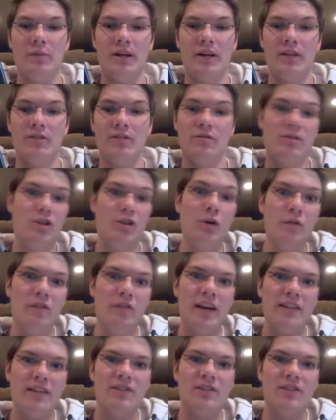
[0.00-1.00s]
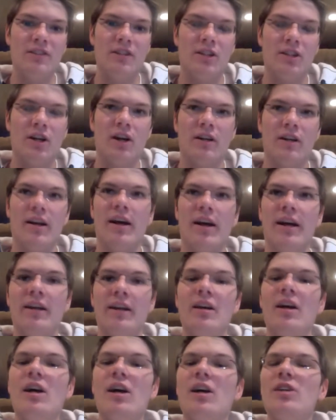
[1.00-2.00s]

but Two-Faces in The Dark Knight.